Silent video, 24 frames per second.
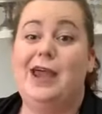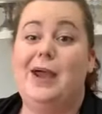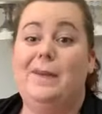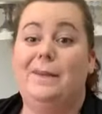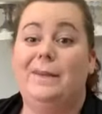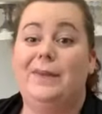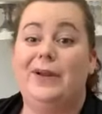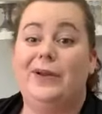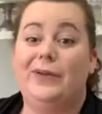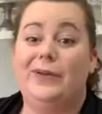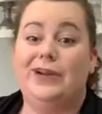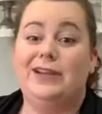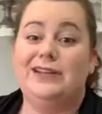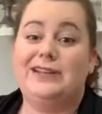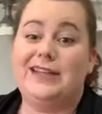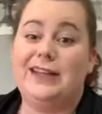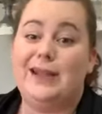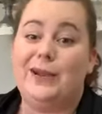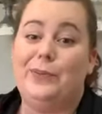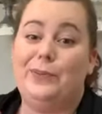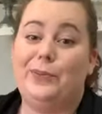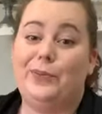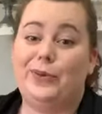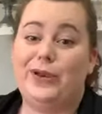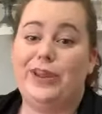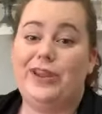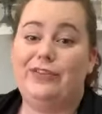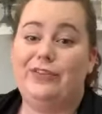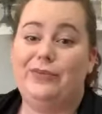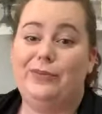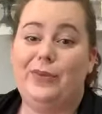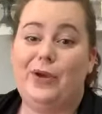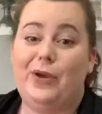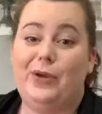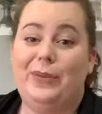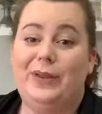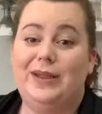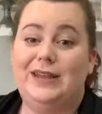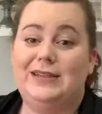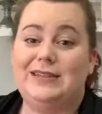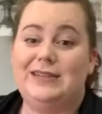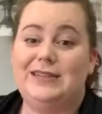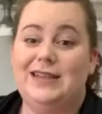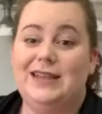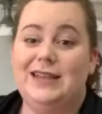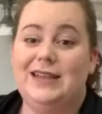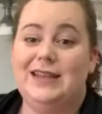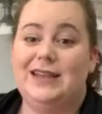but I wanna take a brief moment
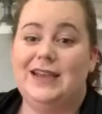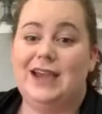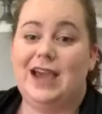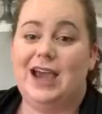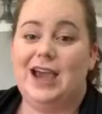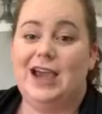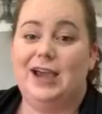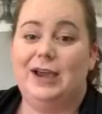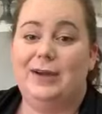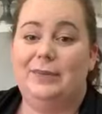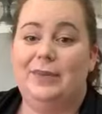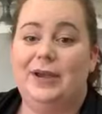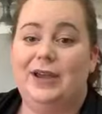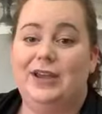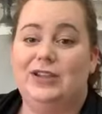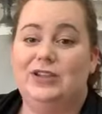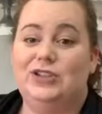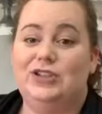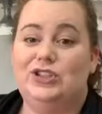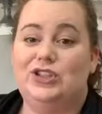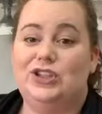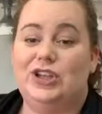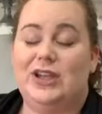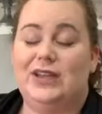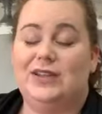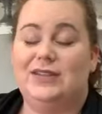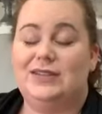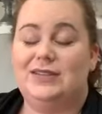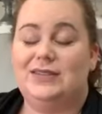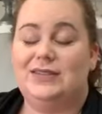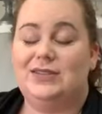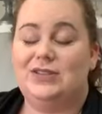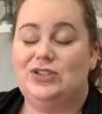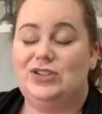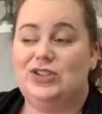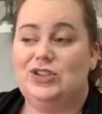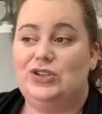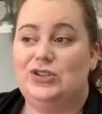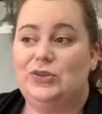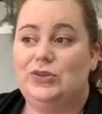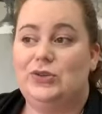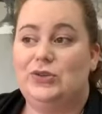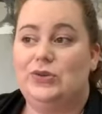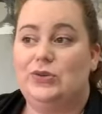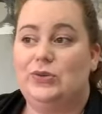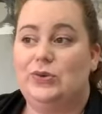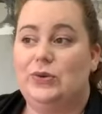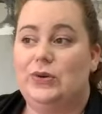um, just
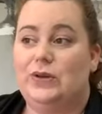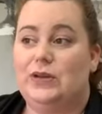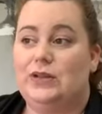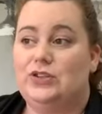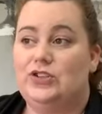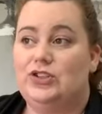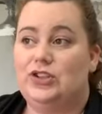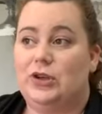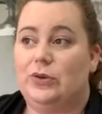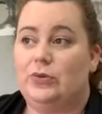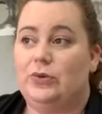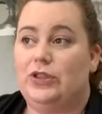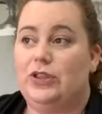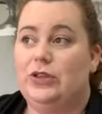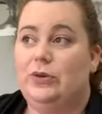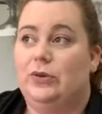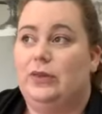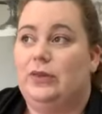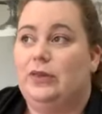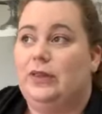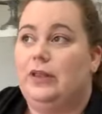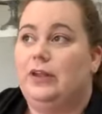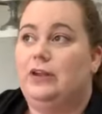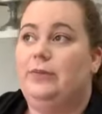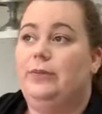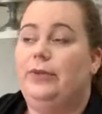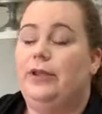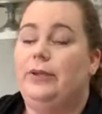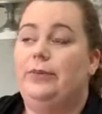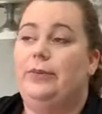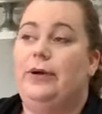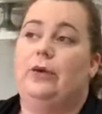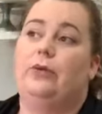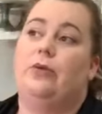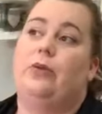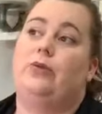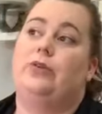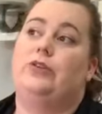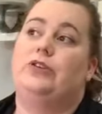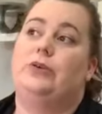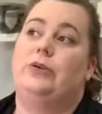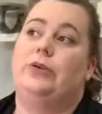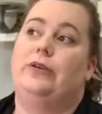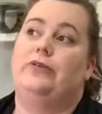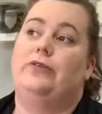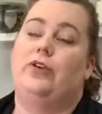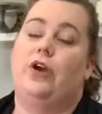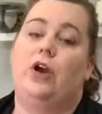to share with you a little bit about what we're
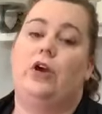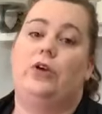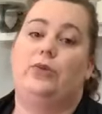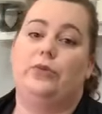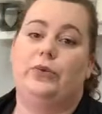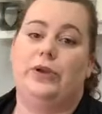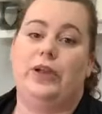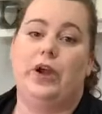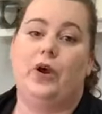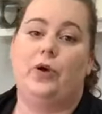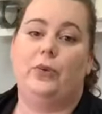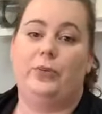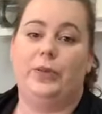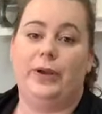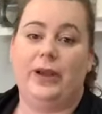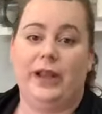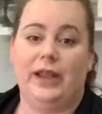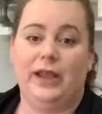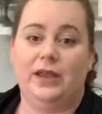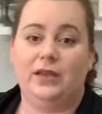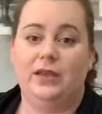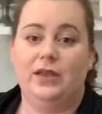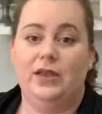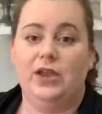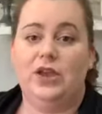doing for our reopening.